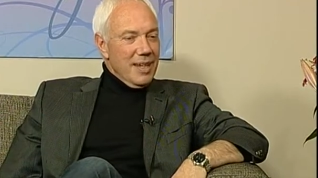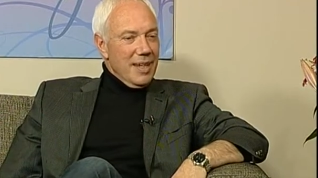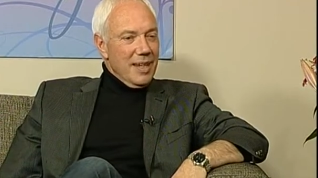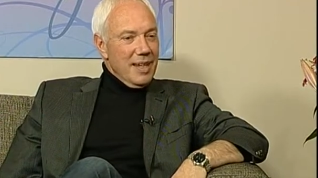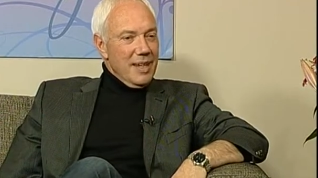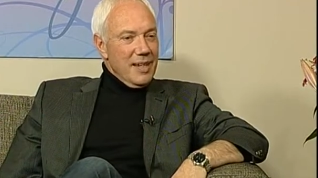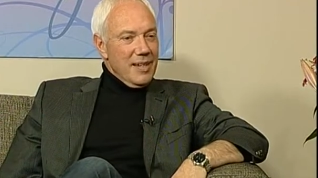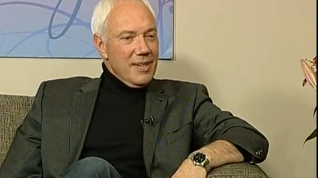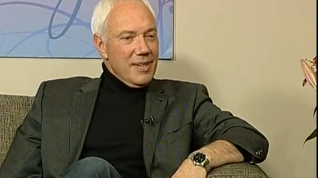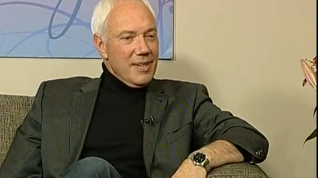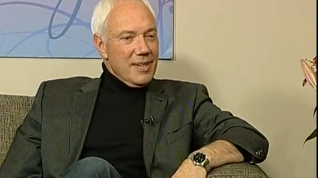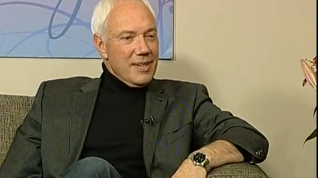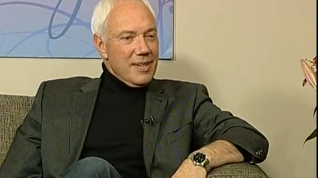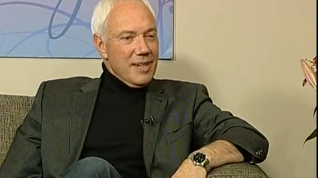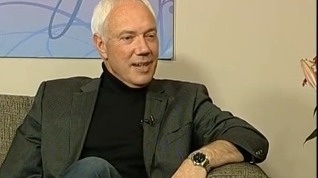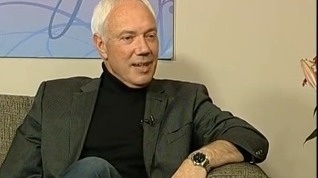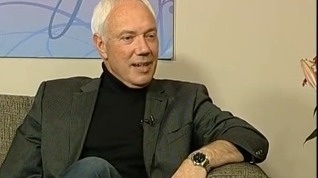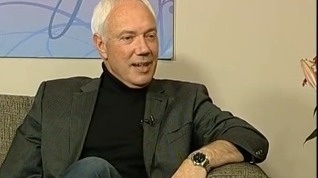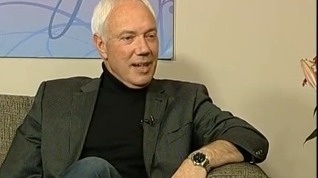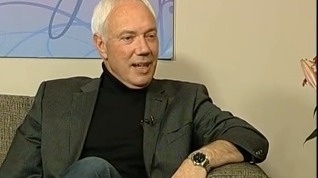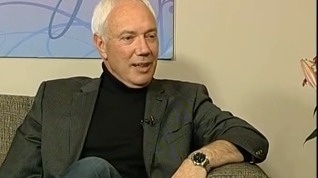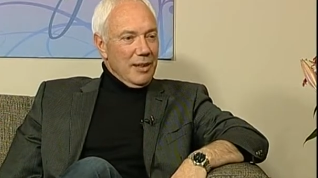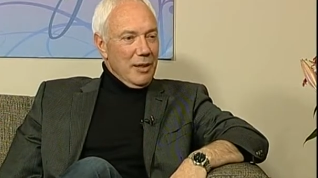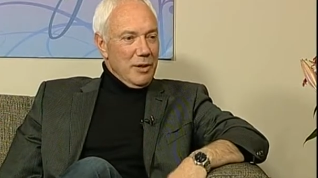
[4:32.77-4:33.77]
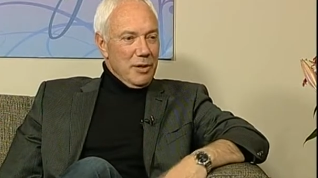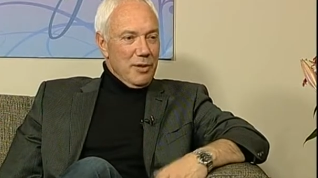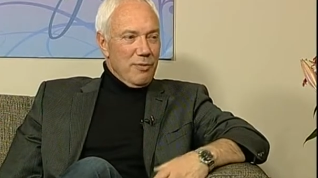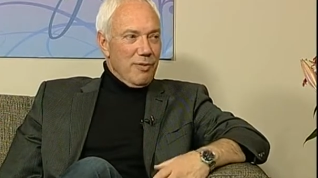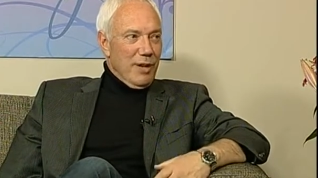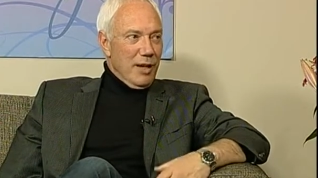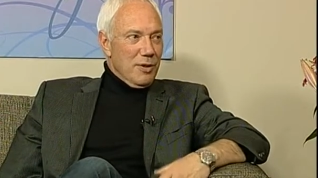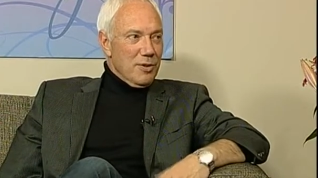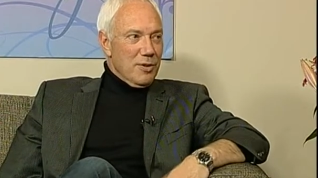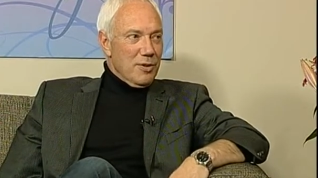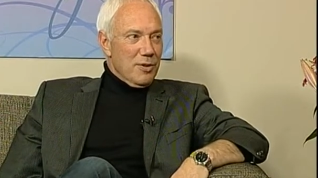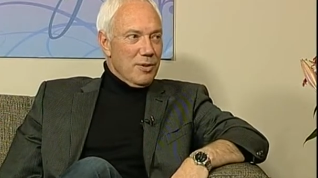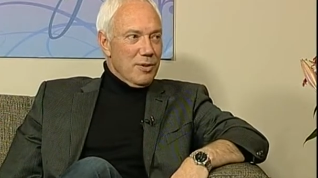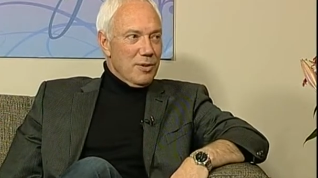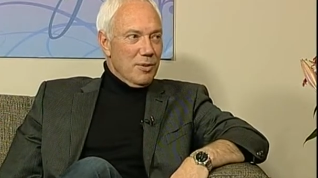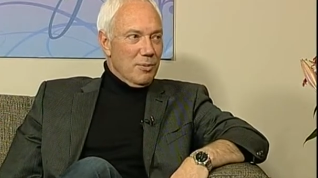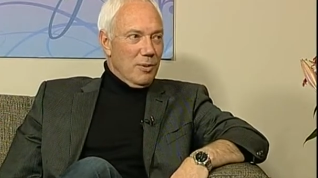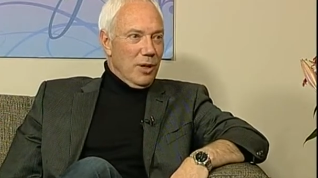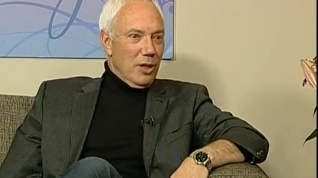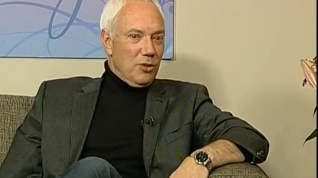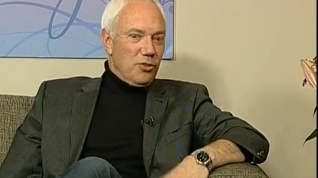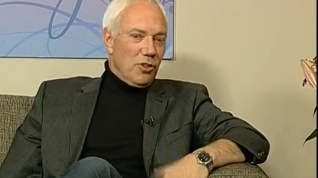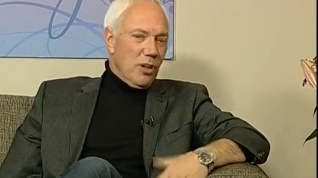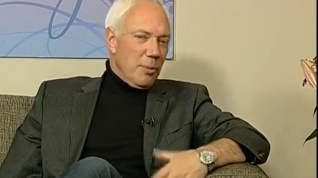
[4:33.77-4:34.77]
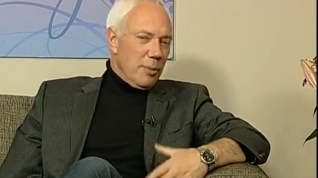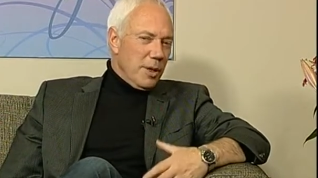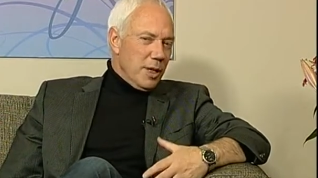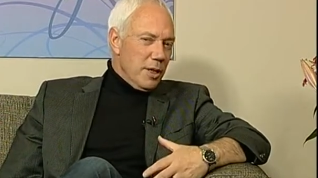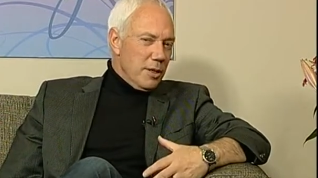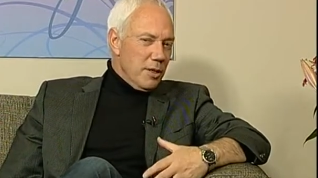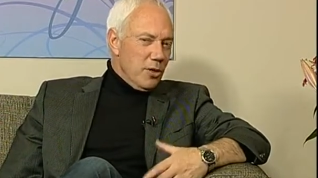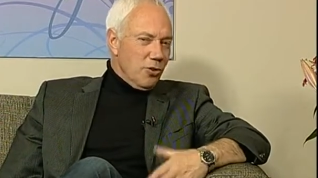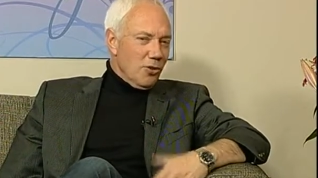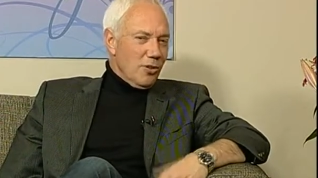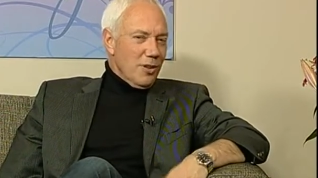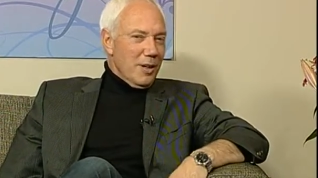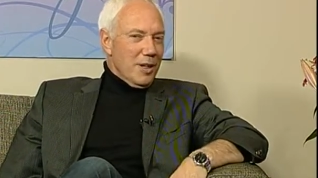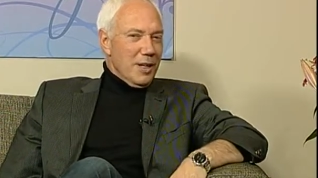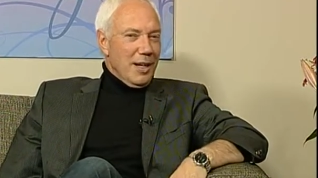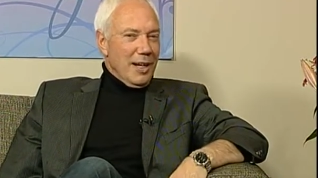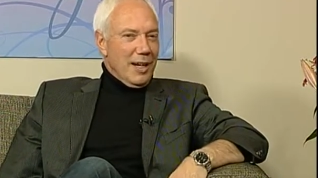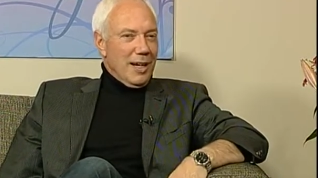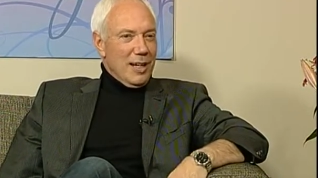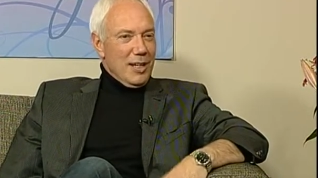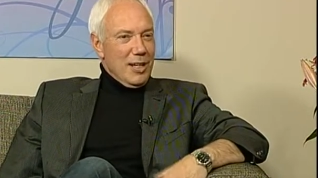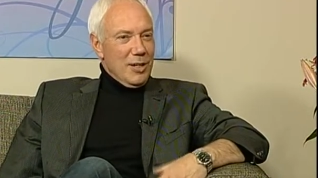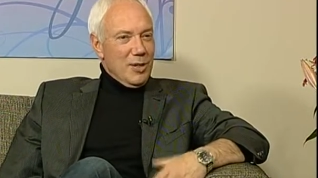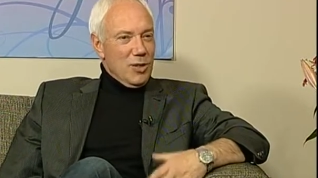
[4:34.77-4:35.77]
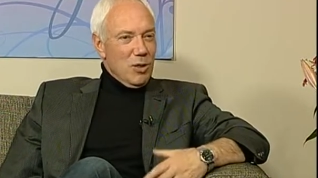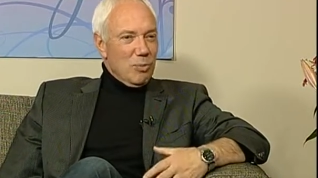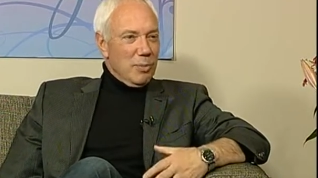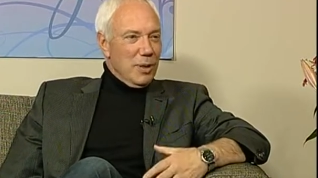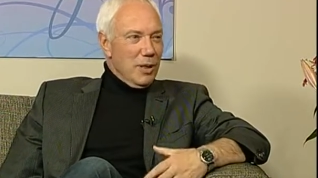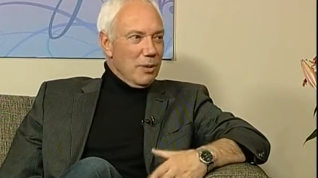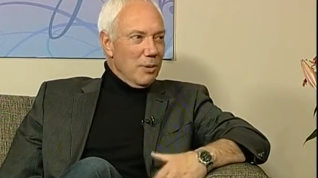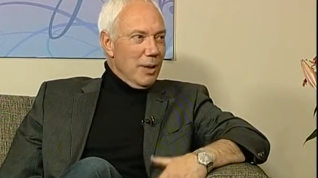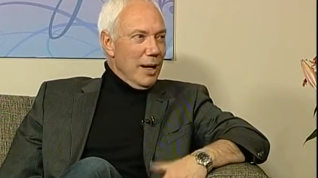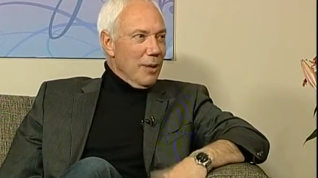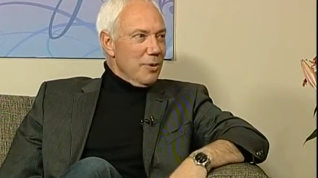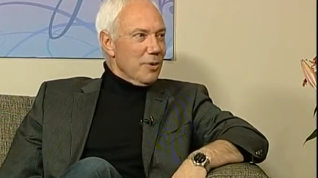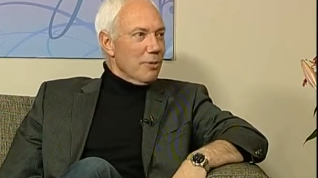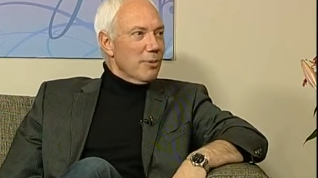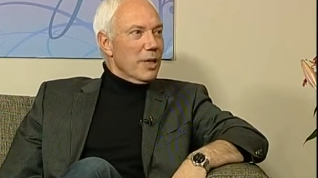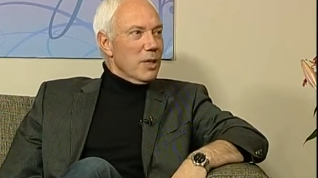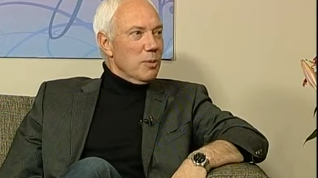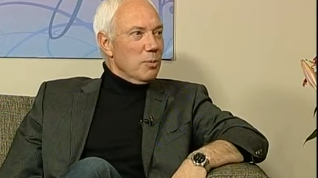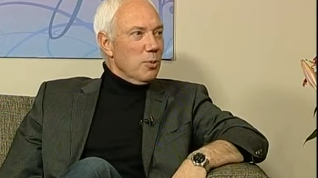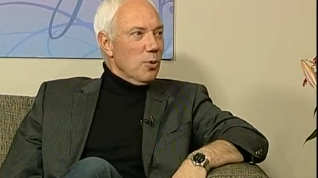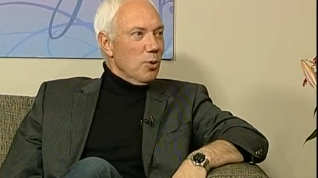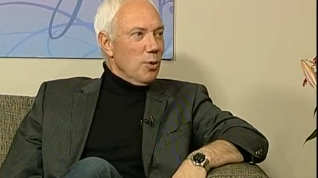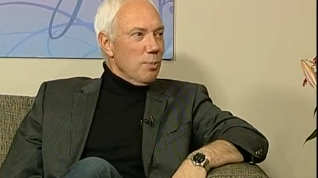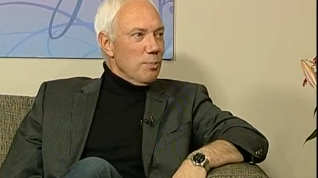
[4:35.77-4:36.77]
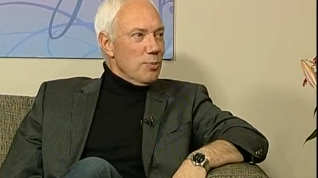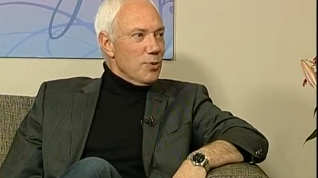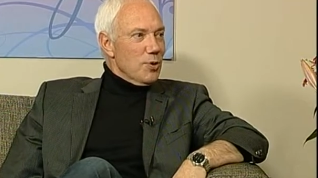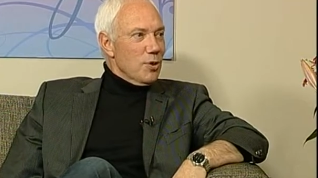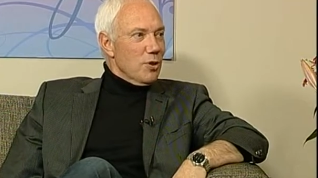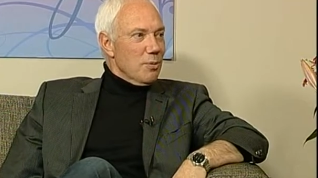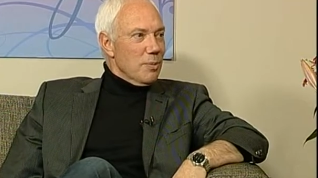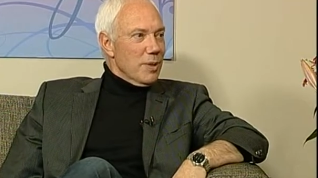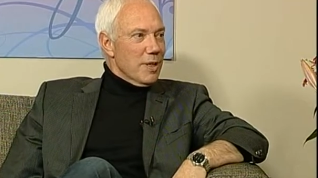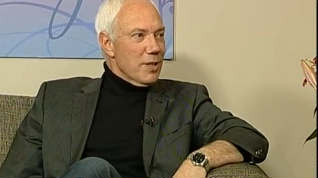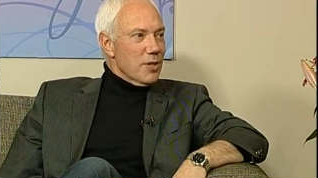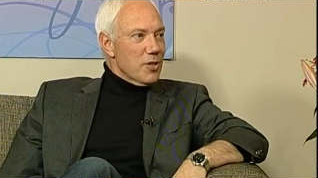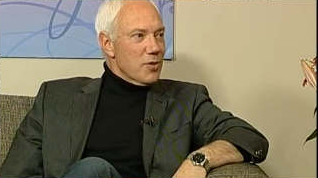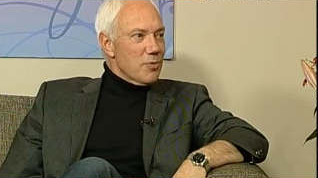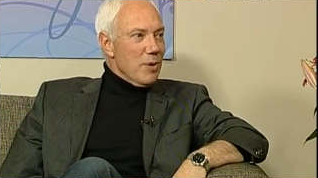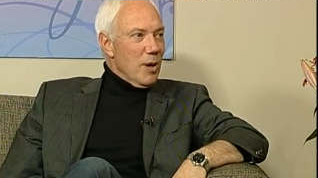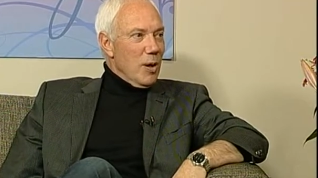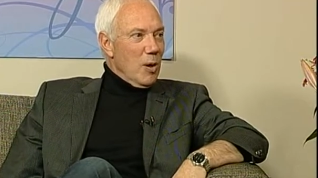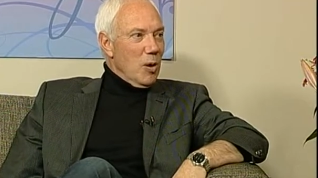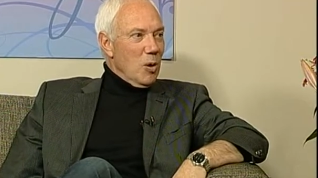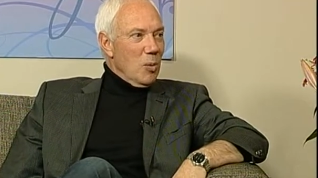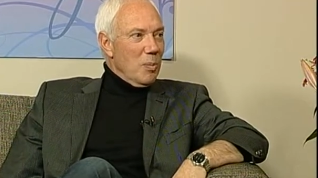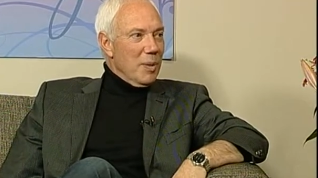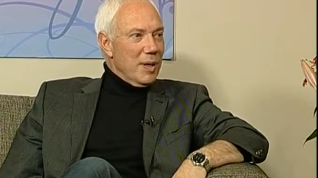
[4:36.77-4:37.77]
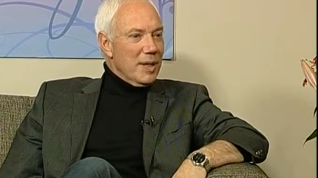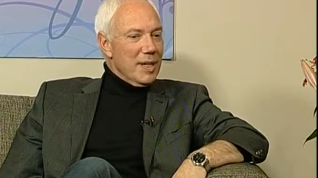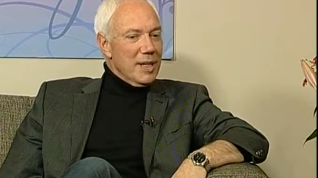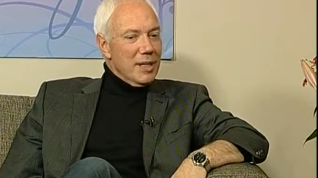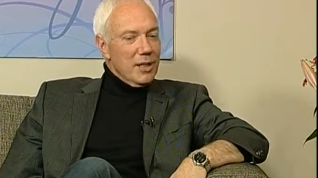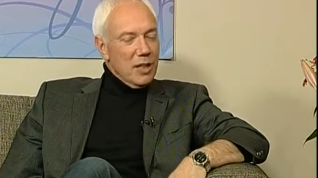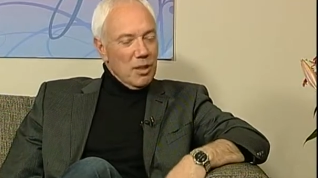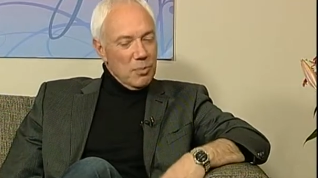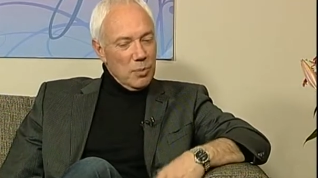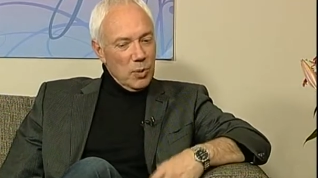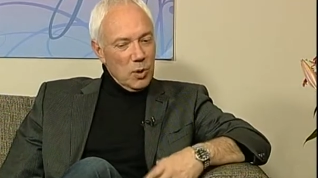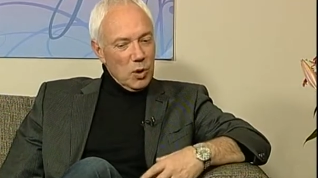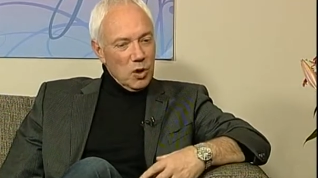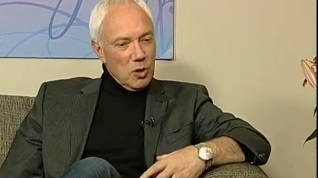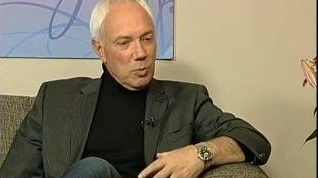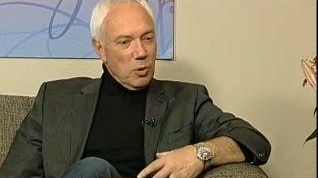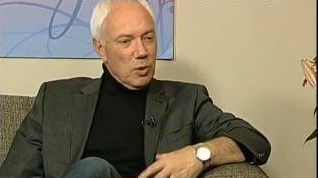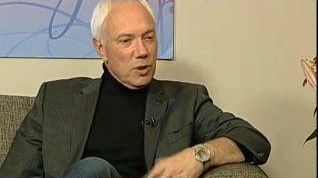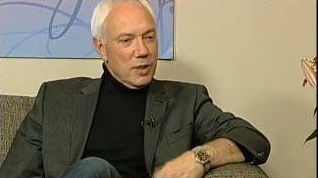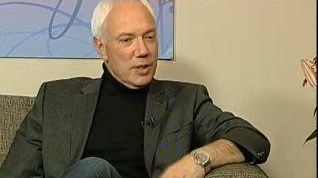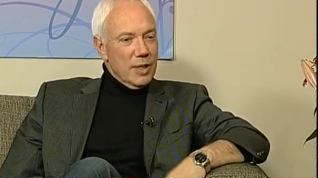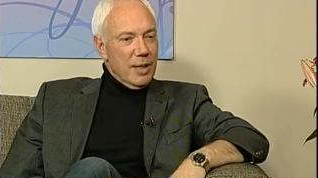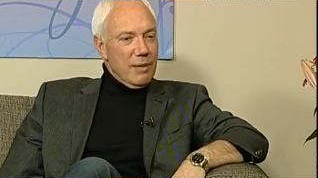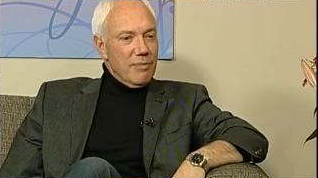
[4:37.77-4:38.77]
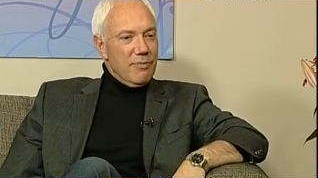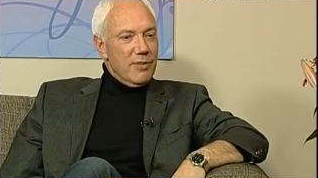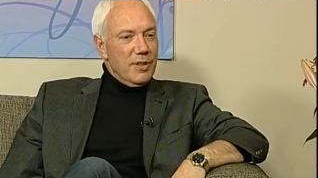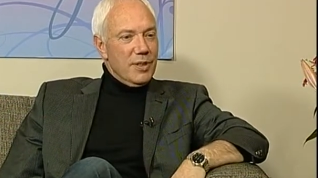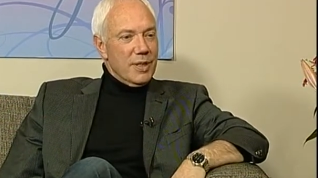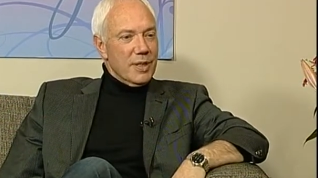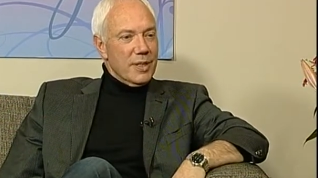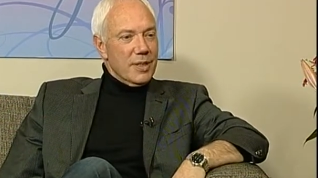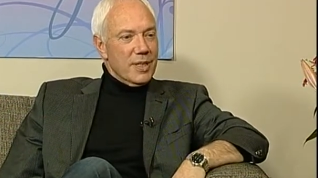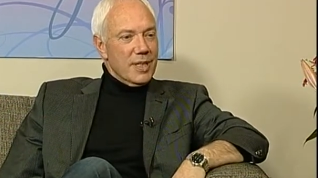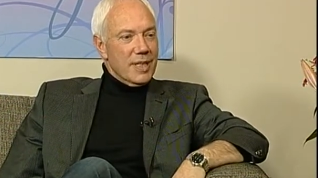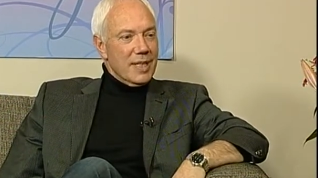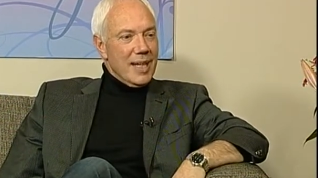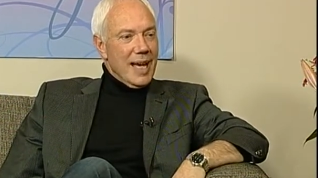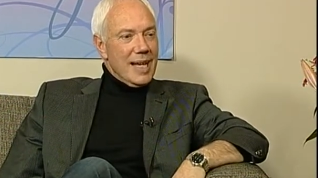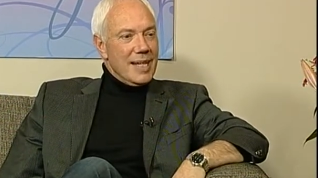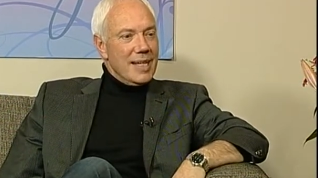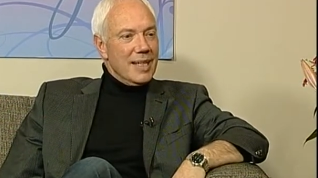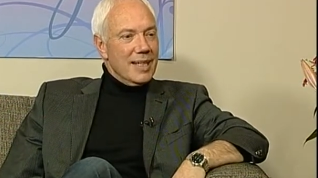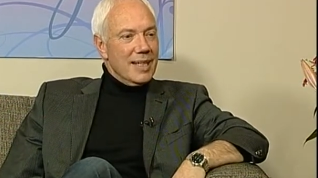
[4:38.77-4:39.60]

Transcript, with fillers: He's uh, a lot of fun to watch. I mean, initially, I, it took me a while to really warm to him in his role, but he got more and more confident in that.